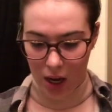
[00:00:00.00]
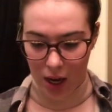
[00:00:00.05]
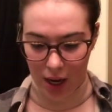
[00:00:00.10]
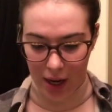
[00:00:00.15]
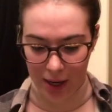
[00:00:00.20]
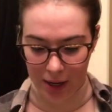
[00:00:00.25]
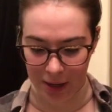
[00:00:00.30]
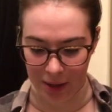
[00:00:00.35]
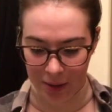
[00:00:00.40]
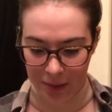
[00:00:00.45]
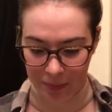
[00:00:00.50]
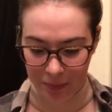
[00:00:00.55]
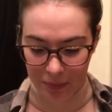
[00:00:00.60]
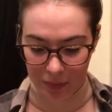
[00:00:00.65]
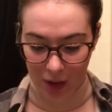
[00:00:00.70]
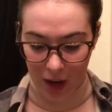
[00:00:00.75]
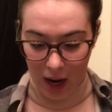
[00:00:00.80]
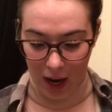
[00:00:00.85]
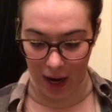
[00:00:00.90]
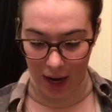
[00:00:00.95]

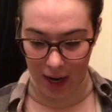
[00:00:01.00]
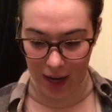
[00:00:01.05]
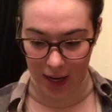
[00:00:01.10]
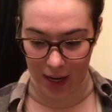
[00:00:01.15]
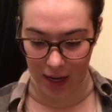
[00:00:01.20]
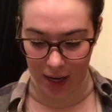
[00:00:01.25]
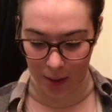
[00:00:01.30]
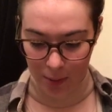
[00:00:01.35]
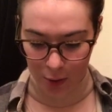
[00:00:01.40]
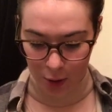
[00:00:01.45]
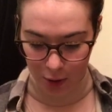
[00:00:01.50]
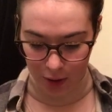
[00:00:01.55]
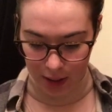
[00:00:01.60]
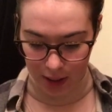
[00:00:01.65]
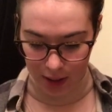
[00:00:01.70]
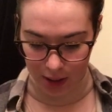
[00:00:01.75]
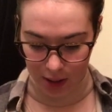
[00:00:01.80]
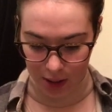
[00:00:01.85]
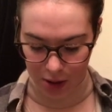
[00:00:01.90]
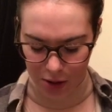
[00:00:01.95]
I am
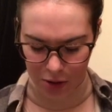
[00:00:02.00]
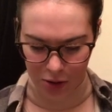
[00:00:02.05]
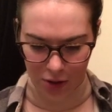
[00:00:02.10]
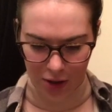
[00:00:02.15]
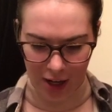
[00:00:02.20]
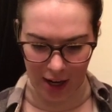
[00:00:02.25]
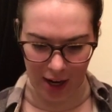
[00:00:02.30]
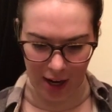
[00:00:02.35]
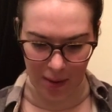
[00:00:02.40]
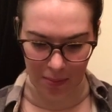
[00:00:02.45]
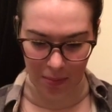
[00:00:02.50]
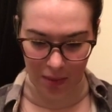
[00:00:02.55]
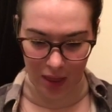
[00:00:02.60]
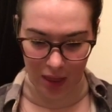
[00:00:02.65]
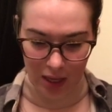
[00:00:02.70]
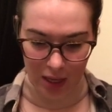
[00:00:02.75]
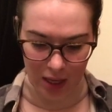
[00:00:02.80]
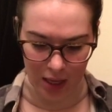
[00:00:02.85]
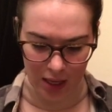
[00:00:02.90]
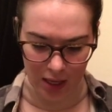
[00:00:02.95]
going to just grab
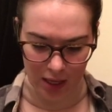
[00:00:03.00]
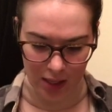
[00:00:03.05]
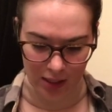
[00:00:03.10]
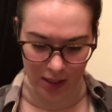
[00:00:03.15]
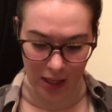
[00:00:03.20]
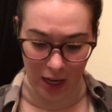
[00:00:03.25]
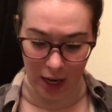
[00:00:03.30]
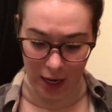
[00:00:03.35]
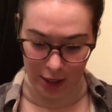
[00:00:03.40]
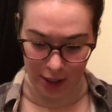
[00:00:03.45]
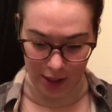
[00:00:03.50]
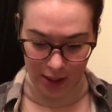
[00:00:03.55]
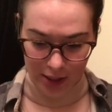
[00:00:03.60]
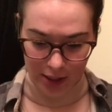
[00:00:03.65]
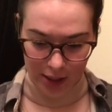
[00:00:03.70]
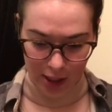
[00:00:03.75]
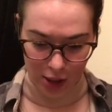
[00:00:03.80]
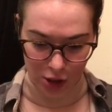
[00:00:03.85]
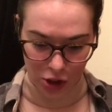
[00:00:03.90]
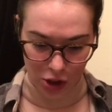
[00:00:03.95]
these hair
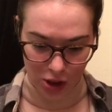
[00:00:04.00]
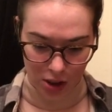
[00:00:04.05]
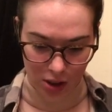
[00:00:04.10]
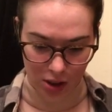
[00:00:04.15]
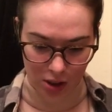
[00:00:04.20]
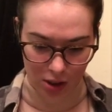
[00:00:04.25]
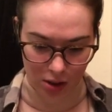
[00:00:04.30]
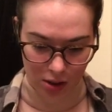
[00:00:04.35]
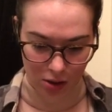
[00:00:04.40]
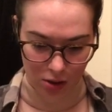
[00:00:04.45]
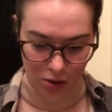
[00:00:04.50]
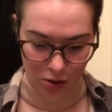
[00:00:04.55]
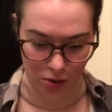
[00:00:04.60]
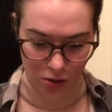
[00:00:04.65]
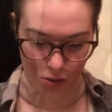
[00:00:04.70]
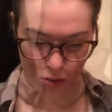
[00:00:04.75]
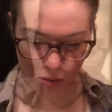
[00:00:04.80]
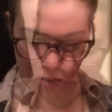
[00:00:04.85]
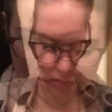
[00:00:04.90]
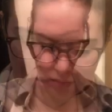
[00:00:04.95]
extensions.
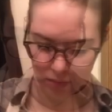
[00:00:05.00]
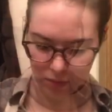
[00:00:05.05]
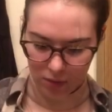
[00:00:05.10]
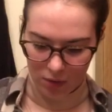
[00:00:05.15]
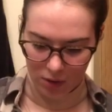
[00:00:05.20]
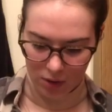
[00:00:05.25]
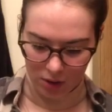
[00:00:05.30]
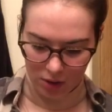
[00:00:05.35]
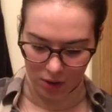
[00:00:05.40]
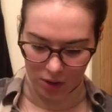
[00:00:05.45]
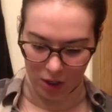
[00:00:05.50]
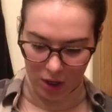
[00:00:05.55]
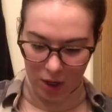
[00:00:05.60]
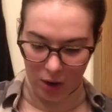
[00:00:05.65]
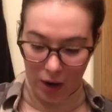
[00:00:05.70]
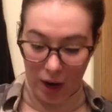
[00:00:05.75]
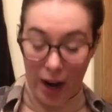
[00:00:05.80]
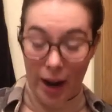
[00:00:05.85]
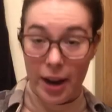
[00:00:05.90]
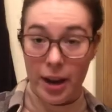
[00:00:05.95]

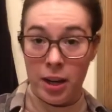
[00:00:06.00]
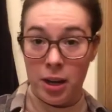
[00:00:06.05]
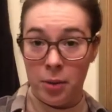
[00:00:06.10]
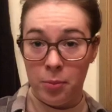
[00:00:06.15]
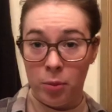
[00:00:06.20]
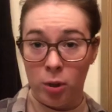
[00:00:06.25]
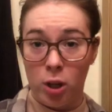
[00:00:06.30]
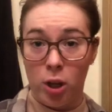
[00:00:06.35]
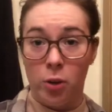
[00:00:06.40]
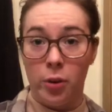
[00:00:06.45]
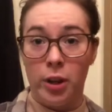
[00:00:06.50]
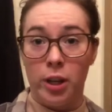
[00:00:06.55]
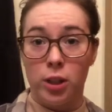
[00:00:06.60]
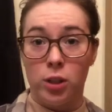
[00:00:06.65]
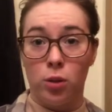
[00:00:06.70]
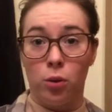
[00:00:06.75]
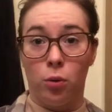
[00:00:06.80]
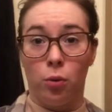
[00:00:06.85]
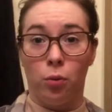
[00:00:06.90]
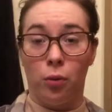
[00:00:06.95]
So I am going
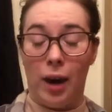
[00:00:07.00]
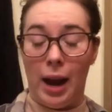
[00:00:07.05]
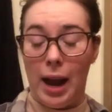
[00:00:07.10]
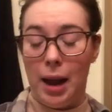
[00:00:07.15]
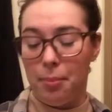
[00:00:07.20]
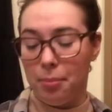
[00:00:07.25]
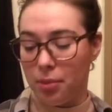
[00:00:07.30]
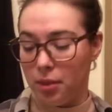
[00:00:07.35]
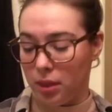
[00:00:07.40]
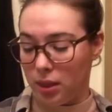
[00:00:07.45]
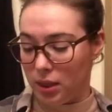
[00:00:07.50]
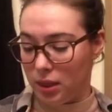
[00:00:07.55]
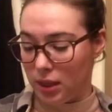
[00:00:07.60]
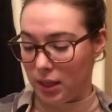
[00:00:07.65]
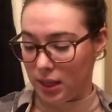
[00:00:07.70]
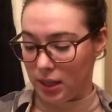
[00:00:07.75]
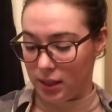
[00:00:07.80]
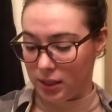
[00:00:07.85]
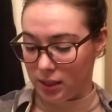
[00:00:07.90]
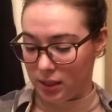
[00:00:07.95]
to wrap
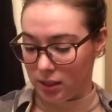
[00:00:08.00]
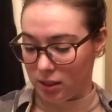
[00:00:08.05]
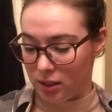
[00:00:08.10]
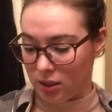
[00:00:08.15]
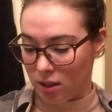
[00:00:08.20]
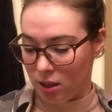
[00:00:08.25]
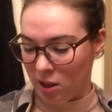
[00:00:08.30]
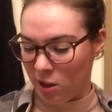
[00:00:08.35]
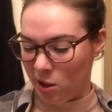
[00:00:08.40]
this